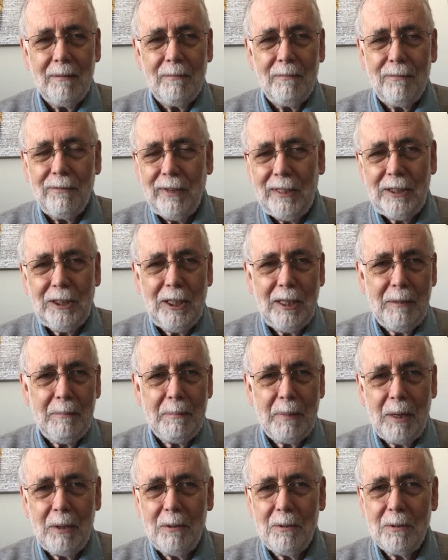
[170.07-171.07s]
fishing
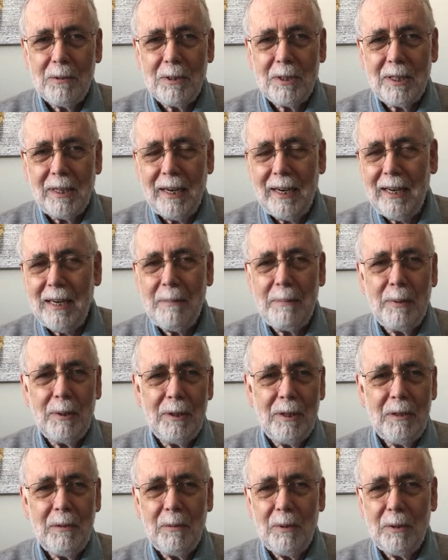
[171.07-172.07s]
boats, and
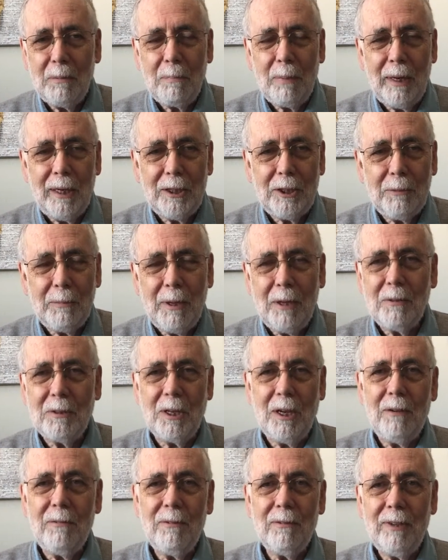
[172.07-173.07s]
anybody with pleasure boats.
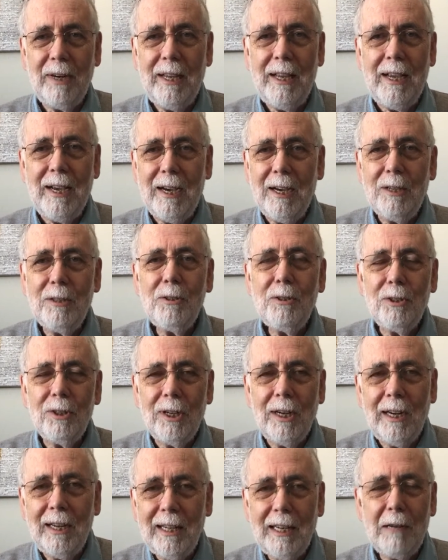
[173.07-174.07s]
Over
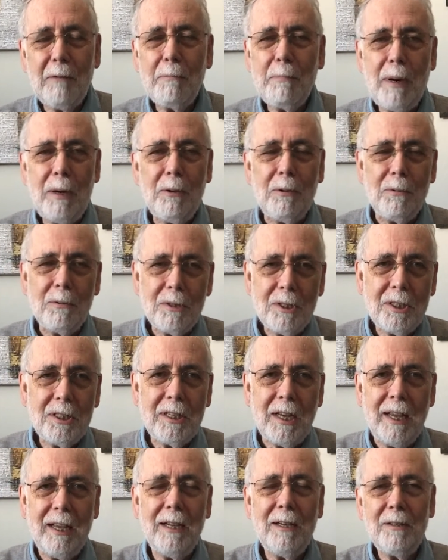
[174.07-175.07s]
800 little boats
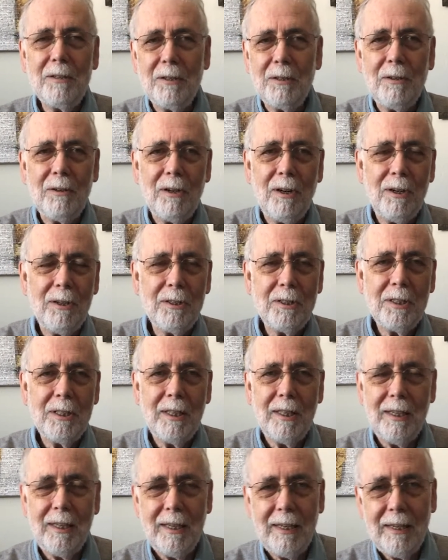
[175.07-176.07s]
sailed across
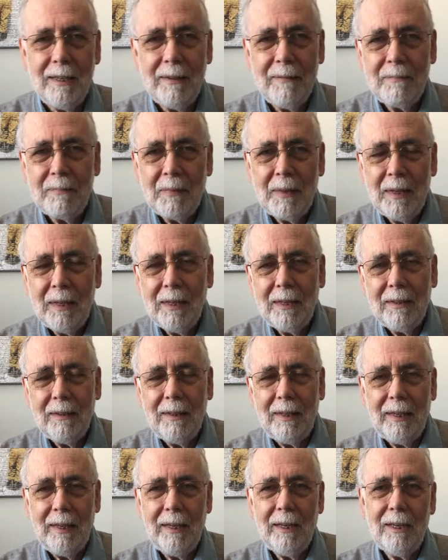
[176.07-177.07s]
the
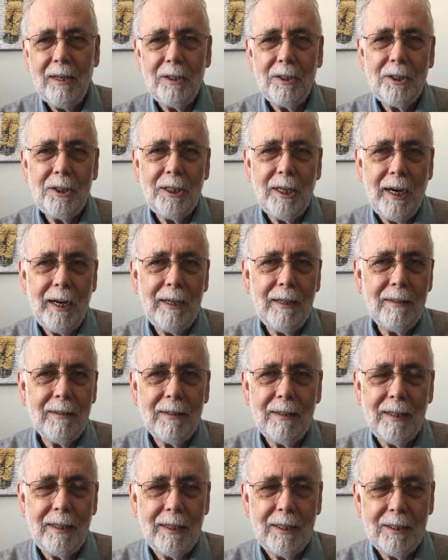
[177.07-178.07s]
English Channel
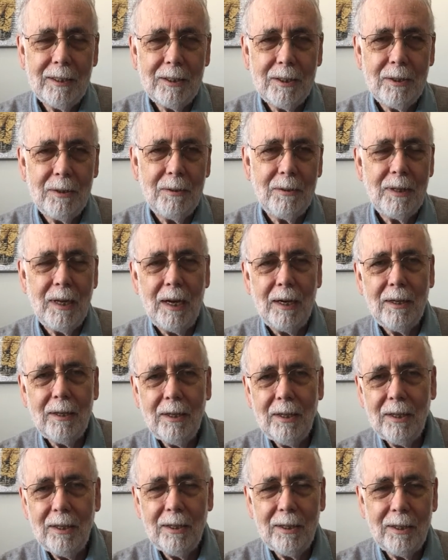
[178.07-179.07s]
there to
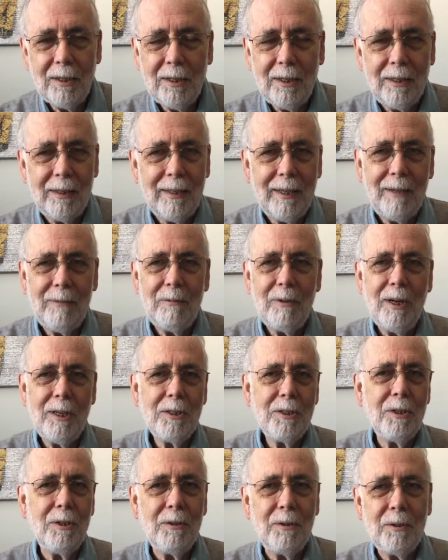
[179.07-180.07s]
Dunkirk, and they
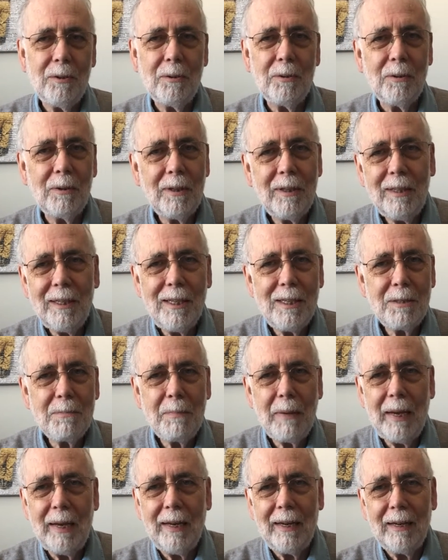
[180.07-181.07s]
rescued all of these
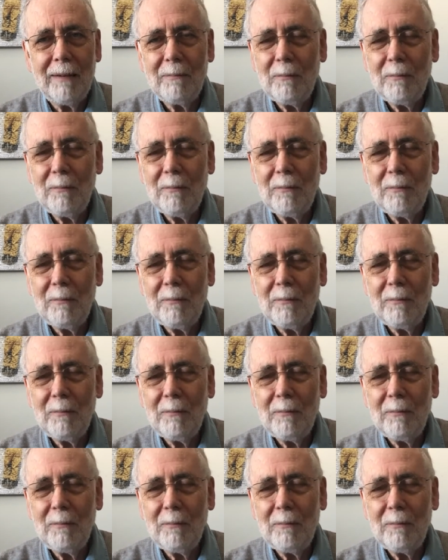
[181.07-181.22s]
men. And